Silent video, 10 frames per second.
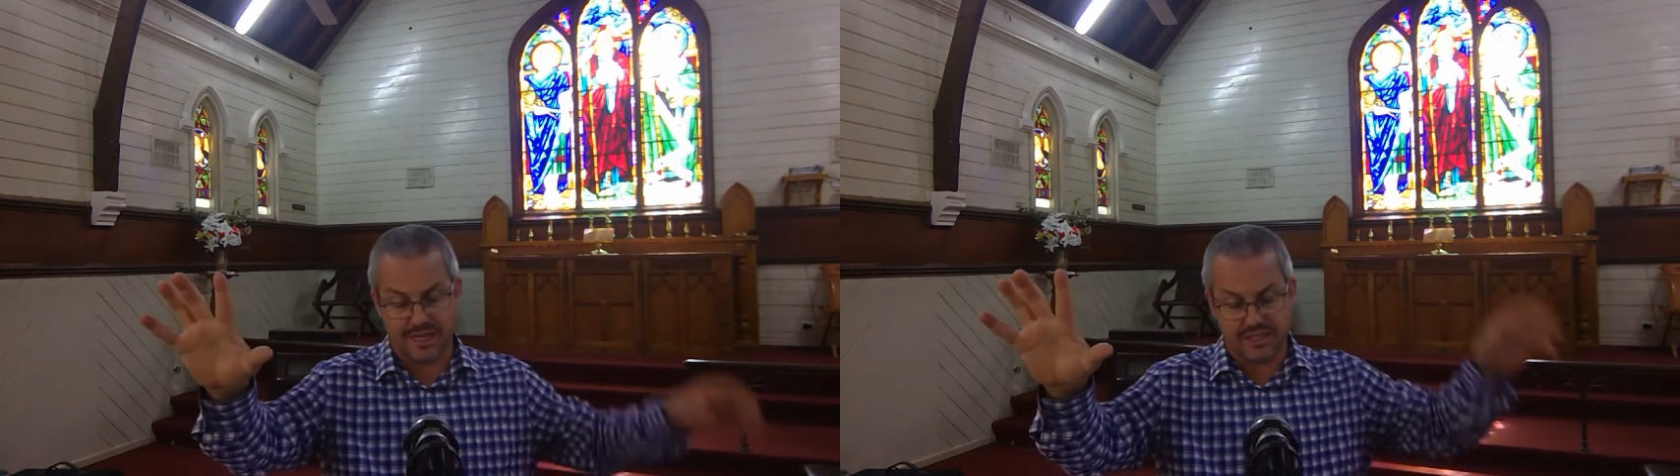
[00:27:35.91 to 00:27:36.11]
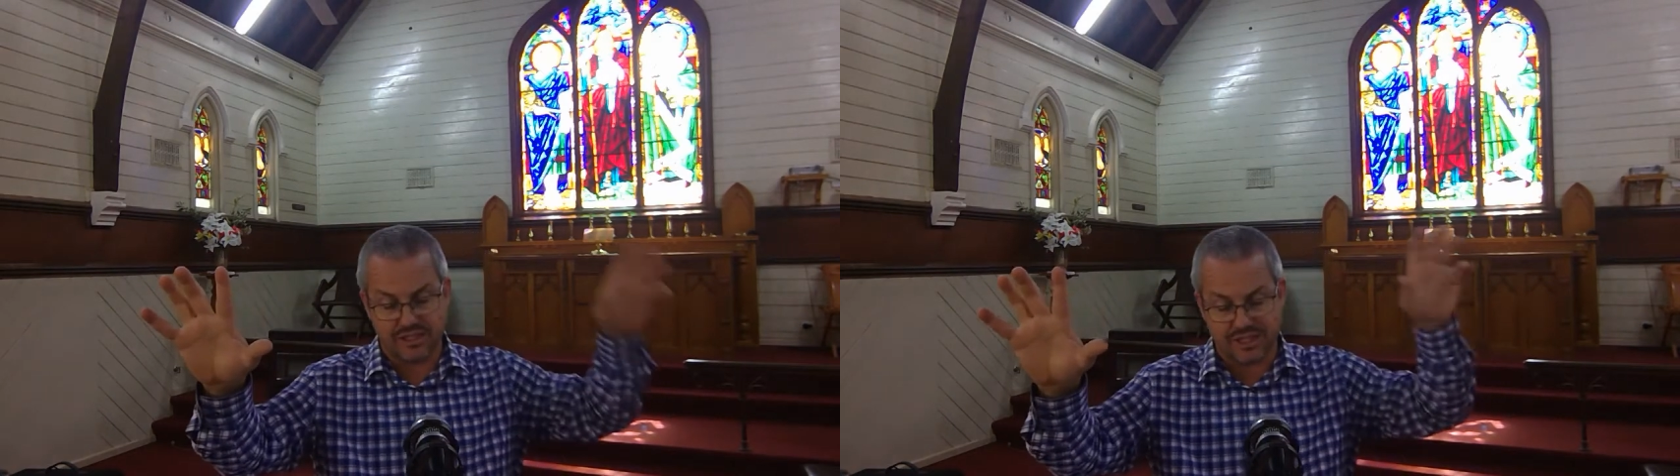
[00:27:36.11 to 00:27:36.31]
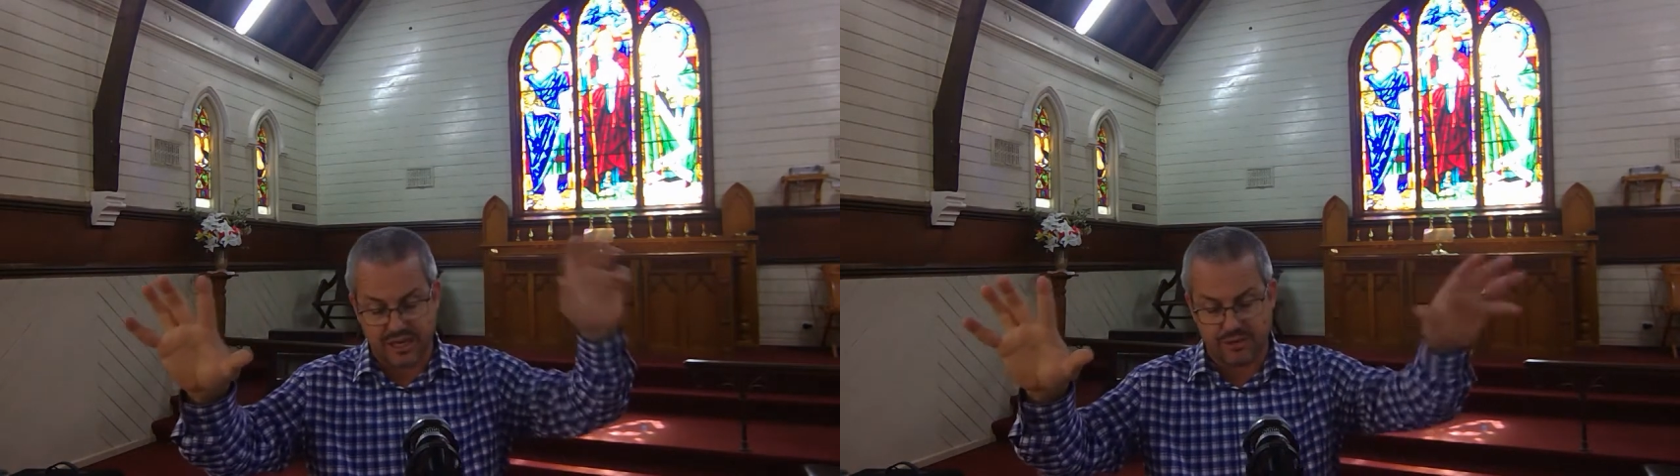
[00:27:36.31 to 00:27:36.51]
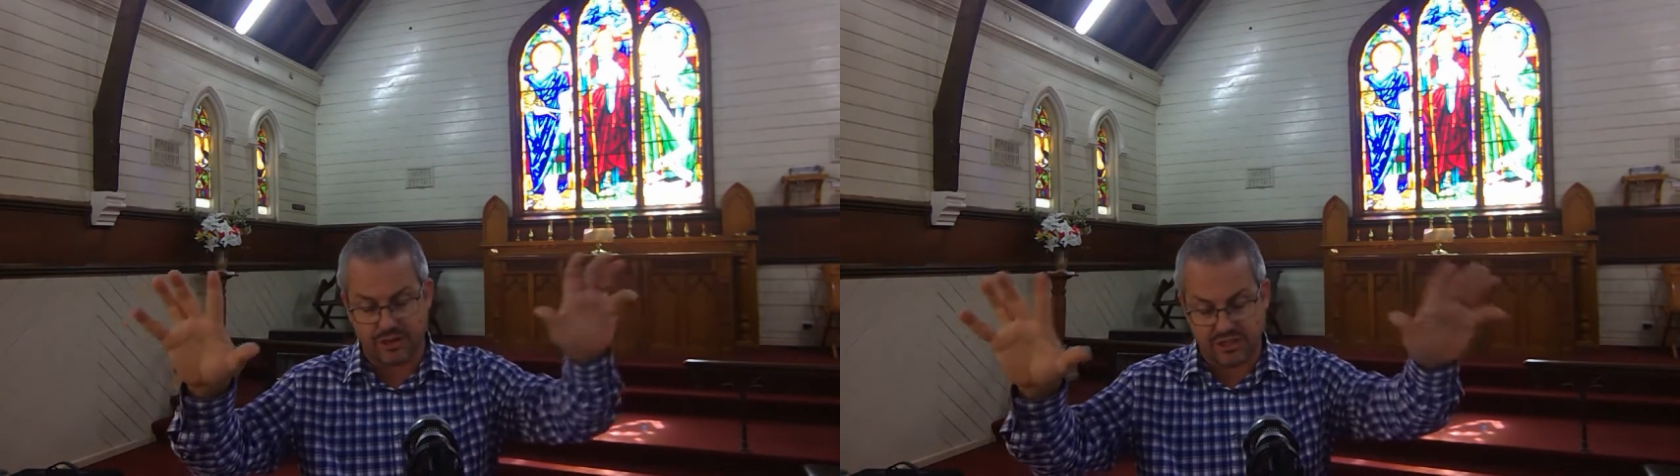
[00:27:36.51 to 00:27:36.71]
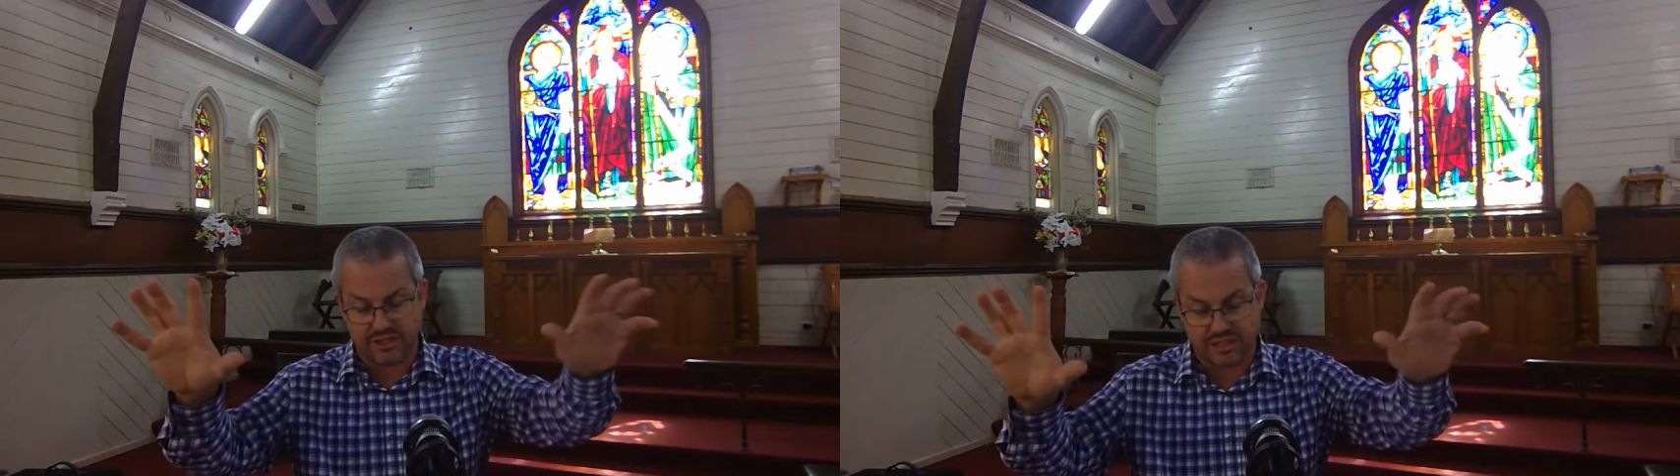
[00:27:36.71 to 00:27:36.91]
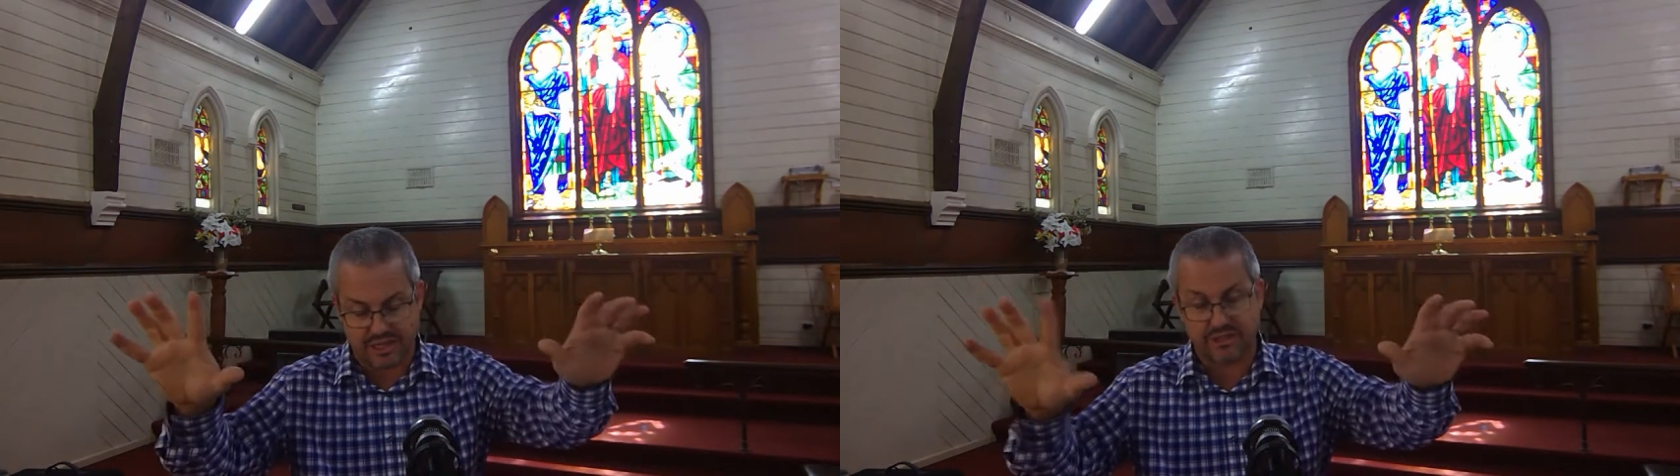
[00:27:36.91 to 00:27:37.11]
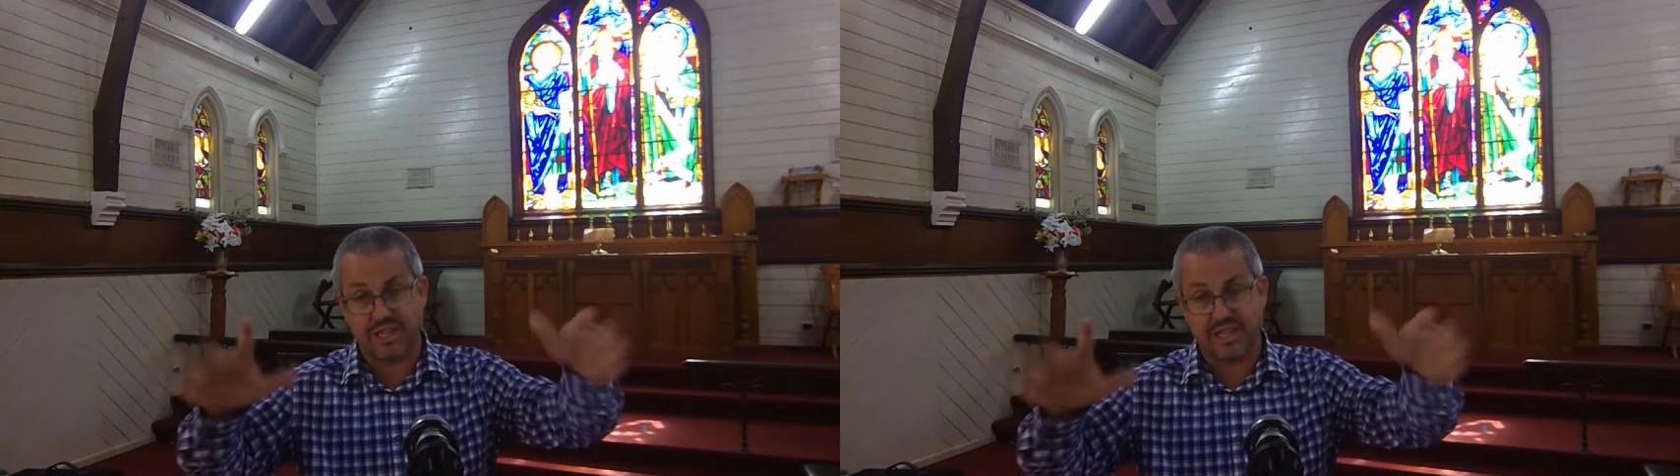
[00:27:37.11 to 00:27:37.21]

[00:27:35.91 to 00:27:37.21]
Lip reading: and Sarai's sons,